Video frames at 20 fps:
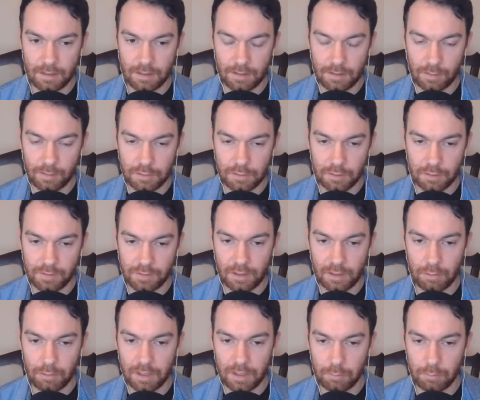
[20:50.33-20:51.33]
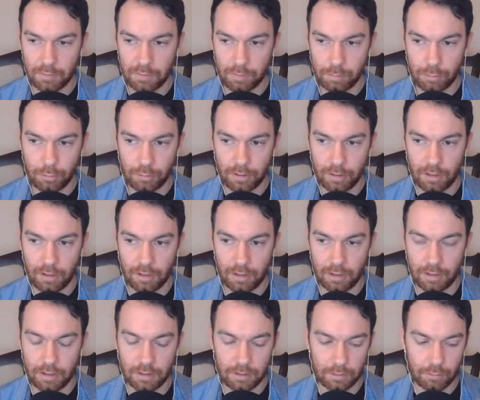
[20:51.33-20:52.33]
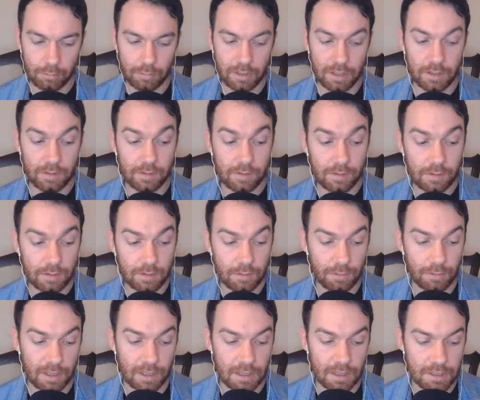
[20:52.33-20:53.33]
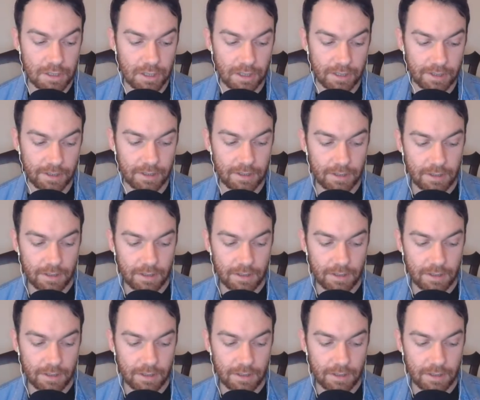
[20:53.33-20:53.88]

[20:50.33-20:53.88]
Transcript: such austerity was put on Greece financially.